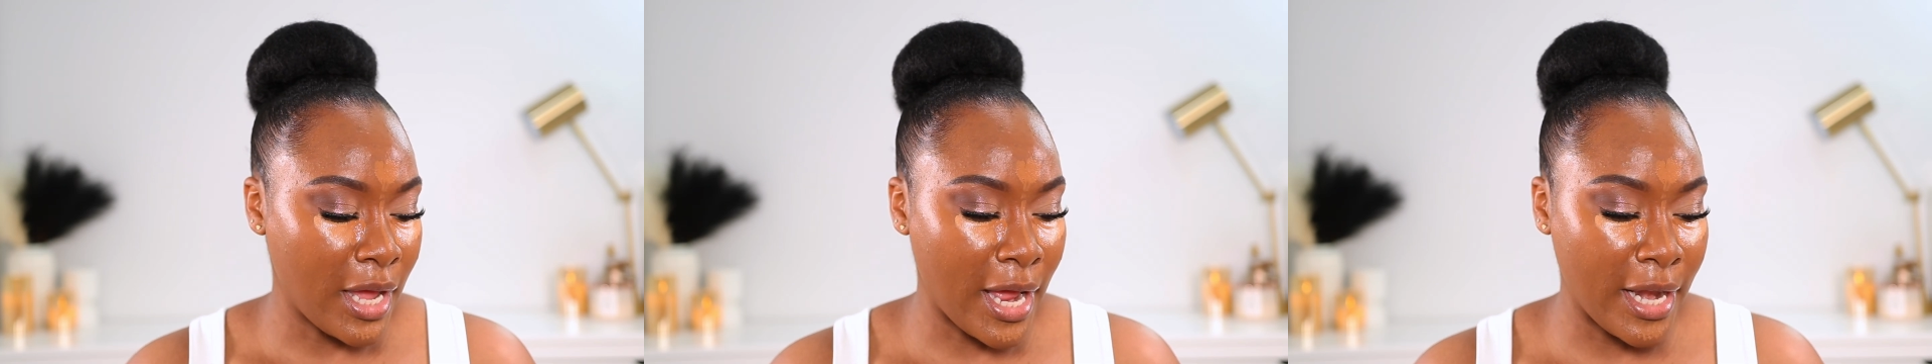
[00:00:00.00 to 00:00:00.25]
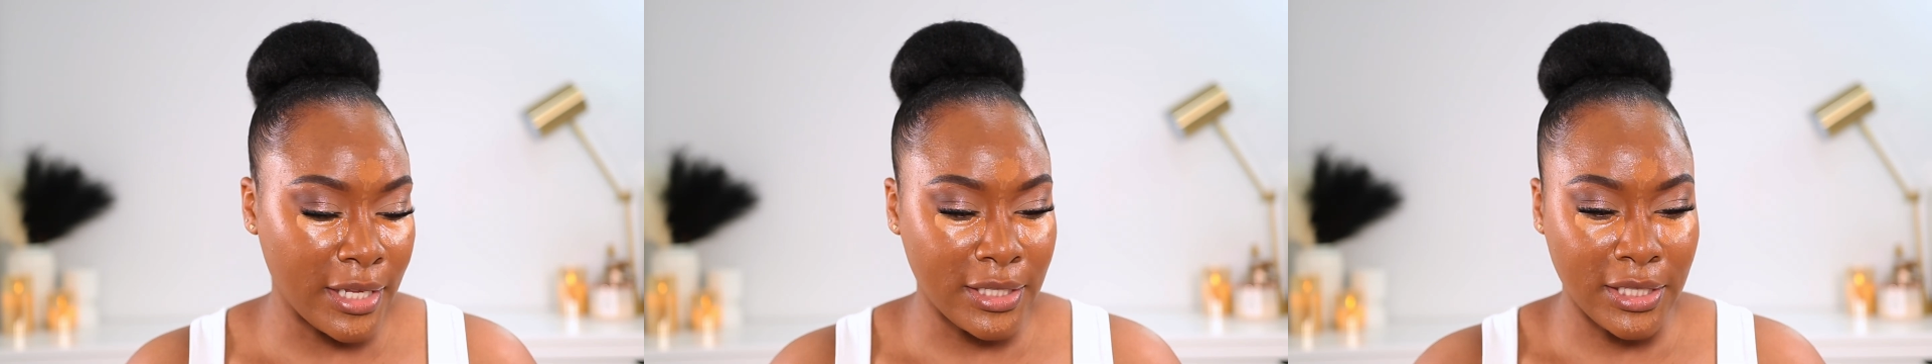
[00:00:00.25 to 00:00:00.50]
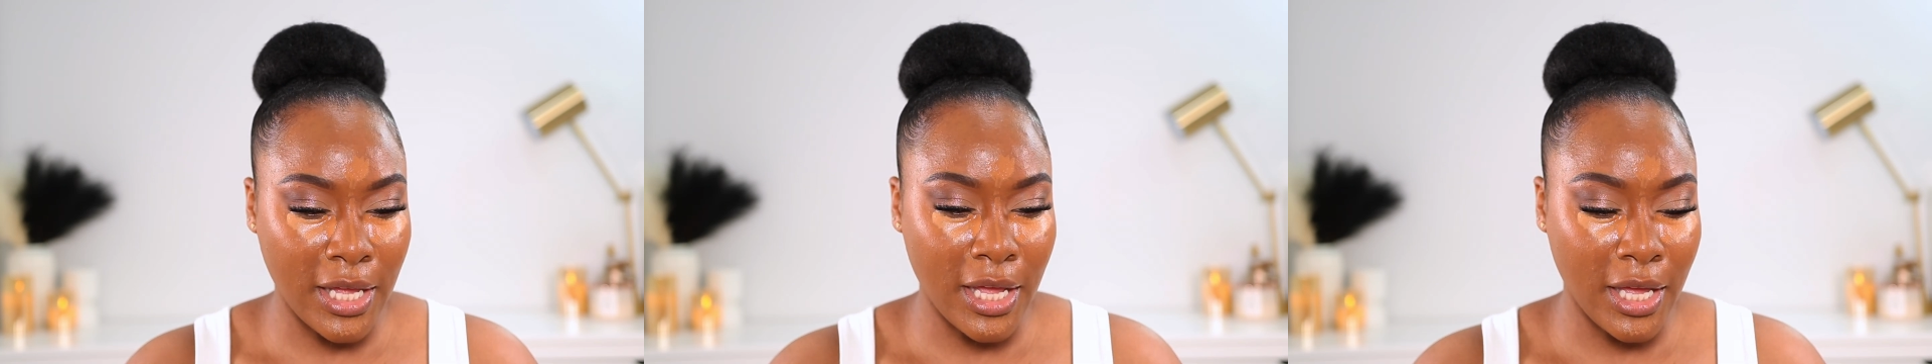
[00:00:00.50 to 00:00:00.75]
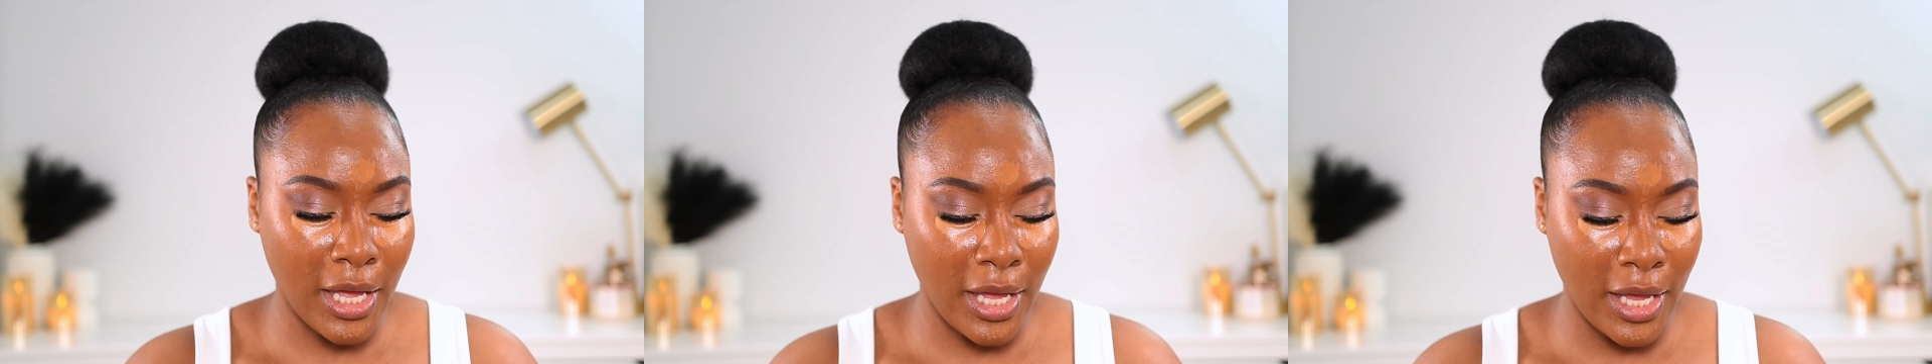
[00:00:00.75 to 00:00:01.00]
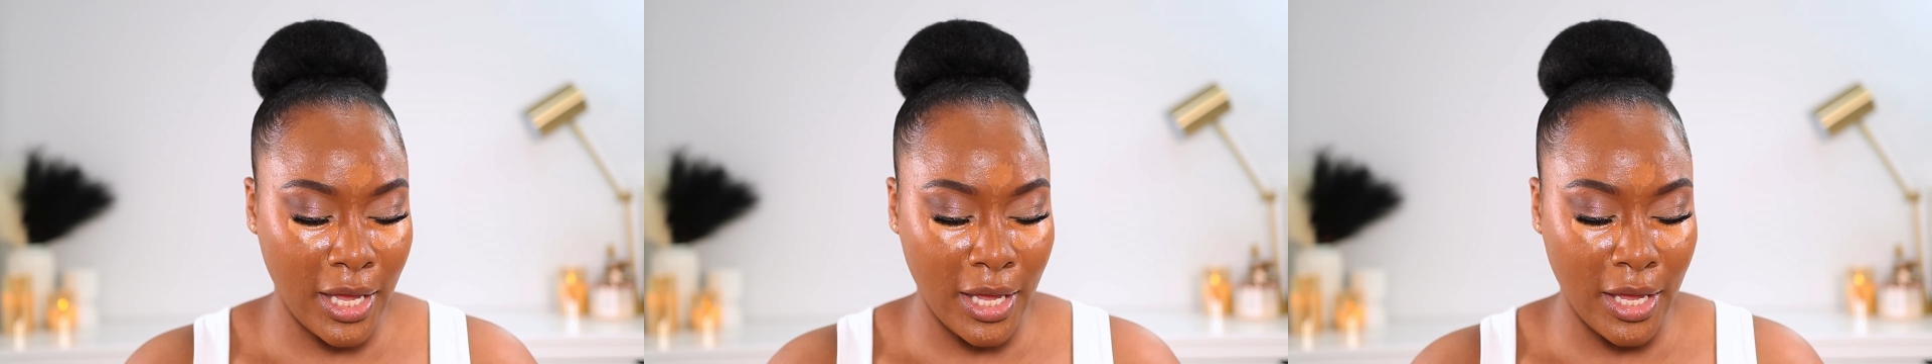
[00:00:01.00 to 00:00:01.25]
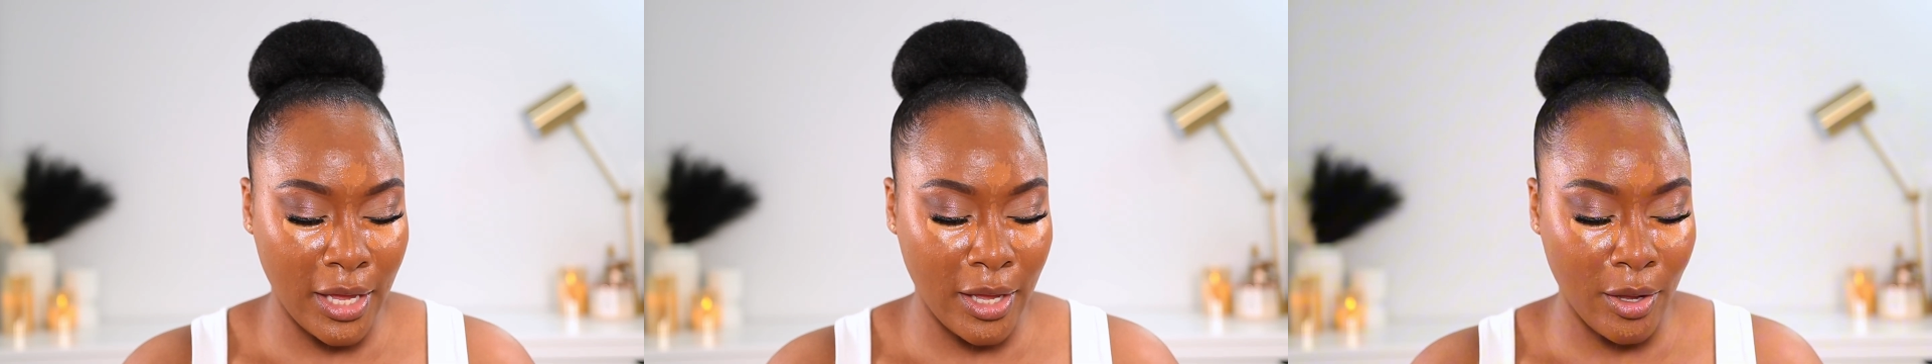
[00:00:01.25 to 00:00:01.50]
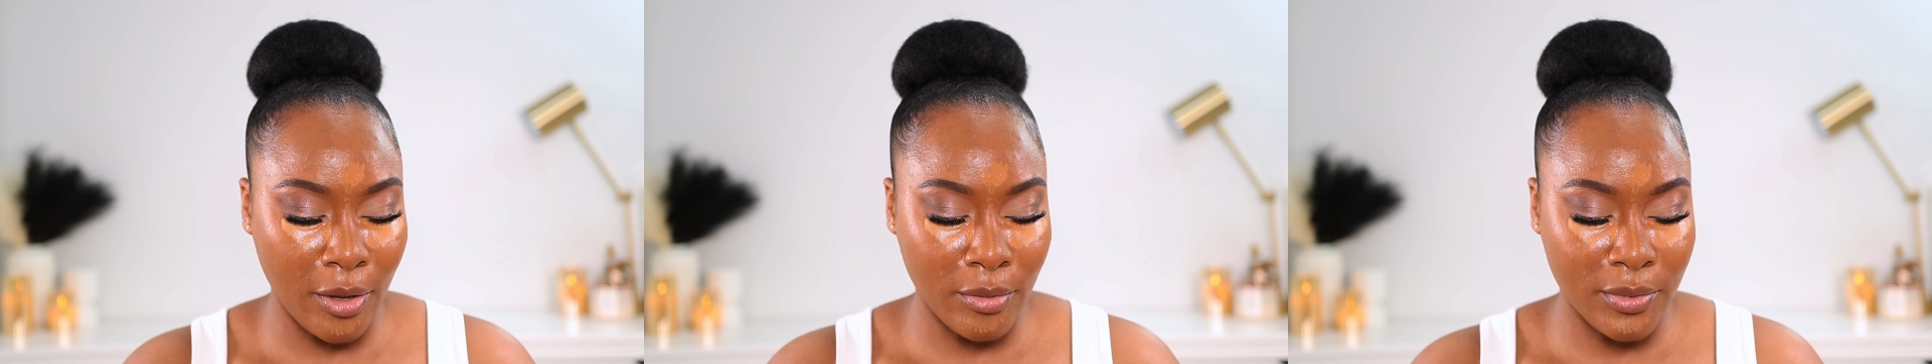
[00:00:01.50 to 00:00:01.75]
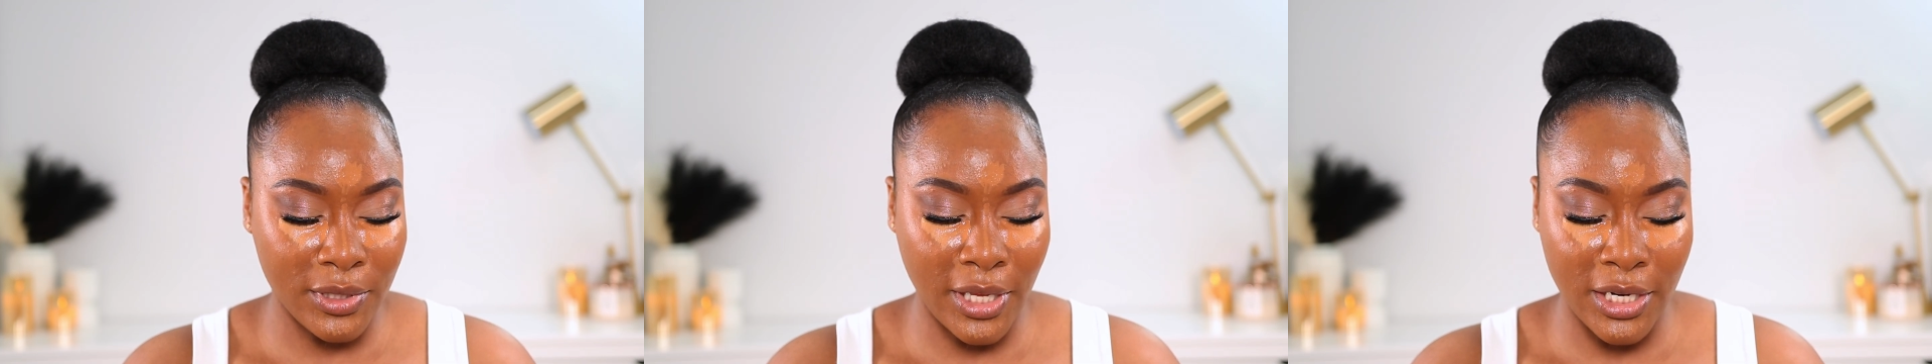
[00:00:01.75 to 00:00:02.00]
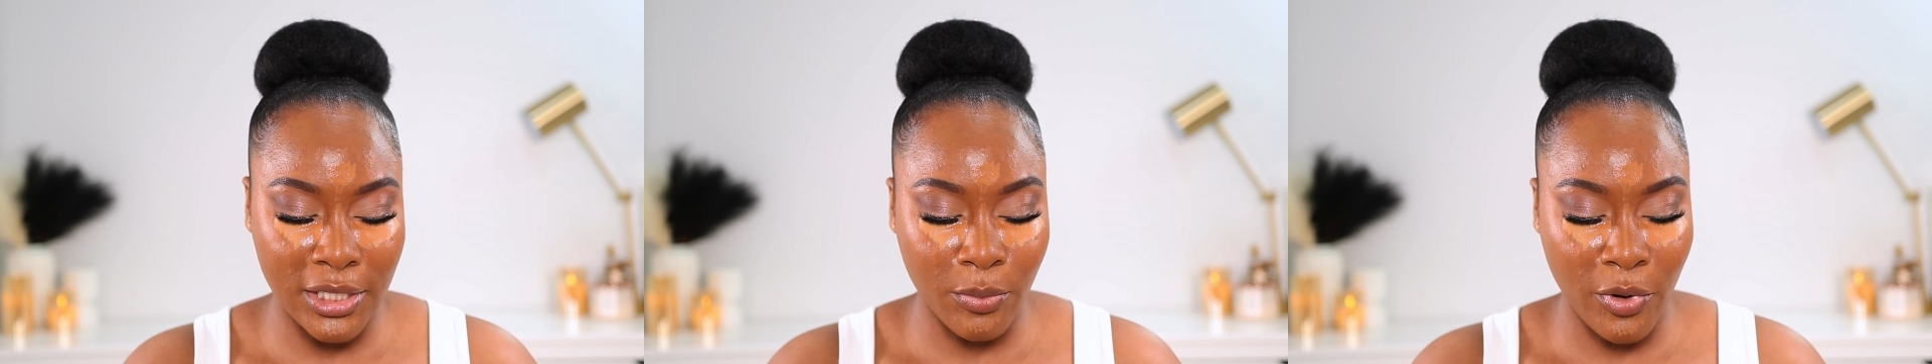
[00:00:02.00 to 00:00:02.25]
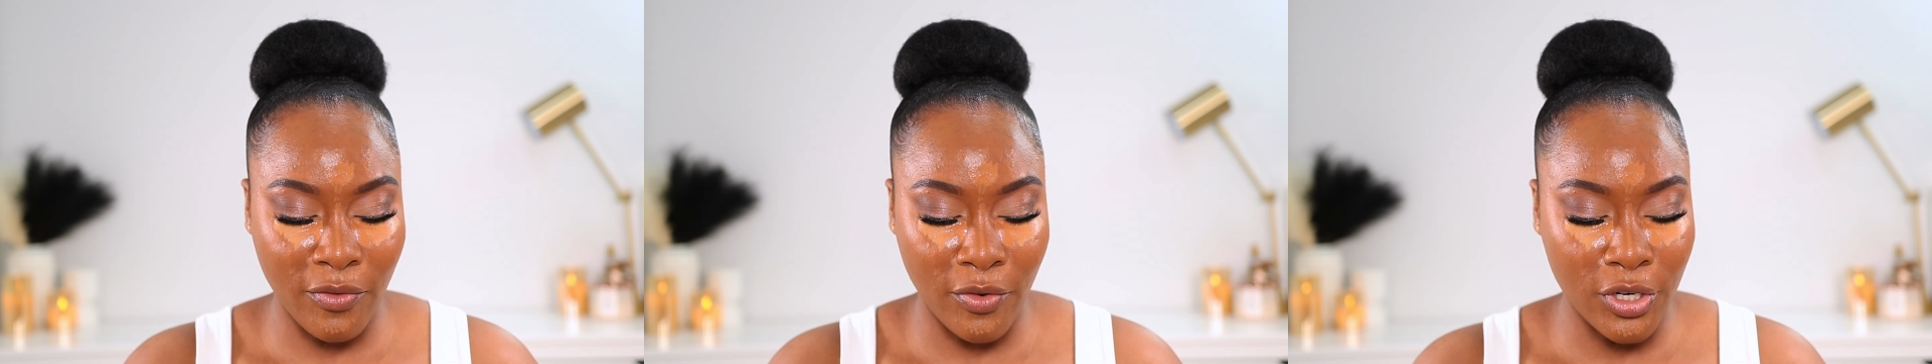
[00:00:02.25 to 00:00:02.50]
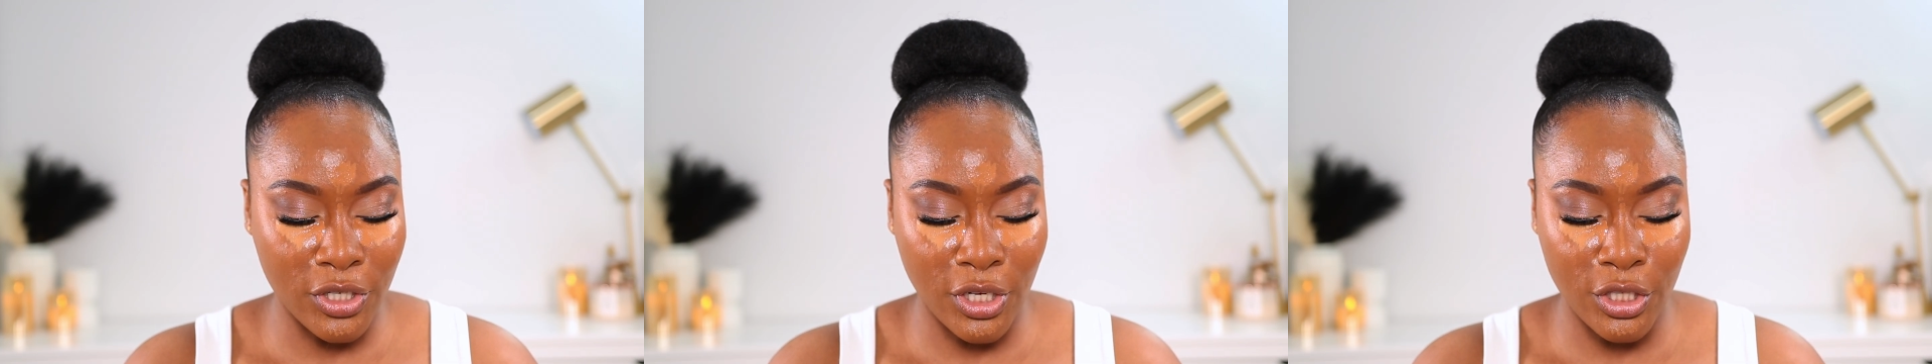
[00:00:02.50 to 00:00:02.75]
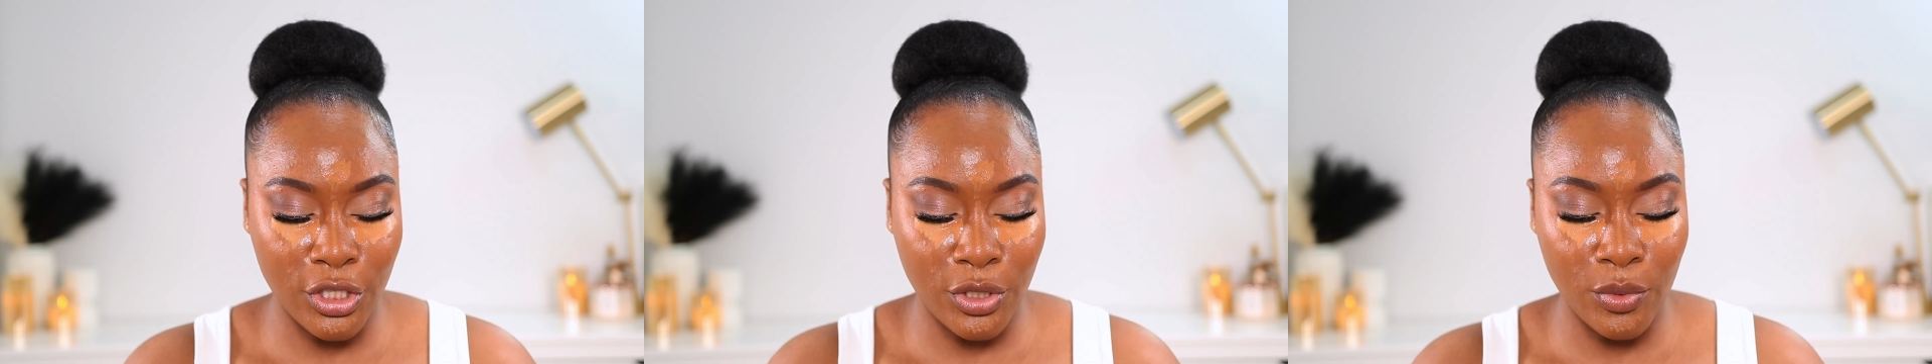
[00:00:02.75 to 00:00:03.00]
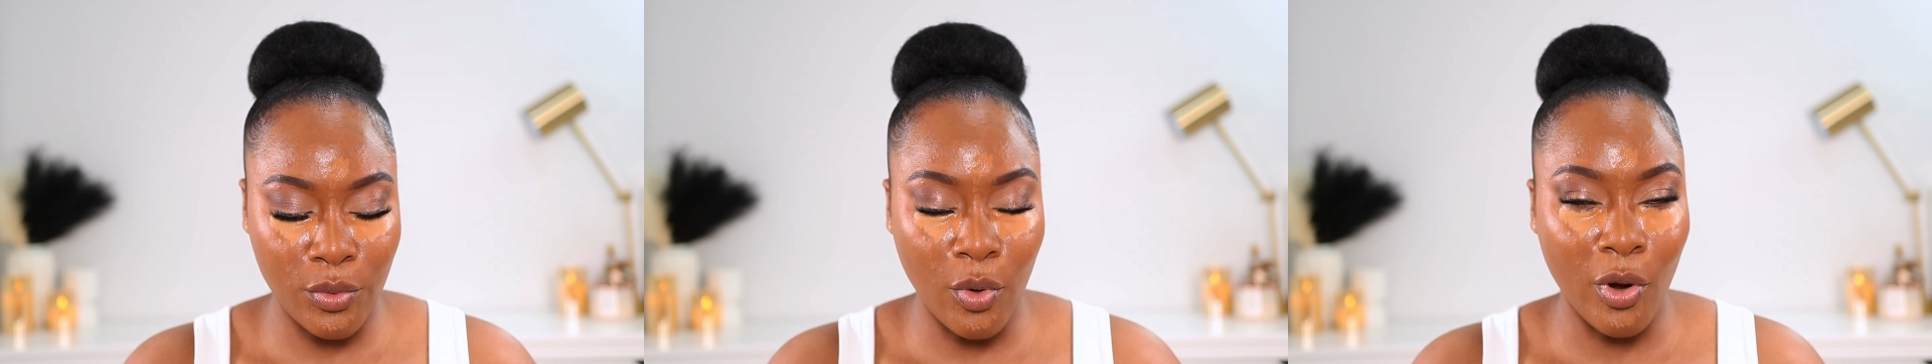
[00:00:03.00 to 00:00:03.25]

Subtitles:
and it's like a setting spray version to,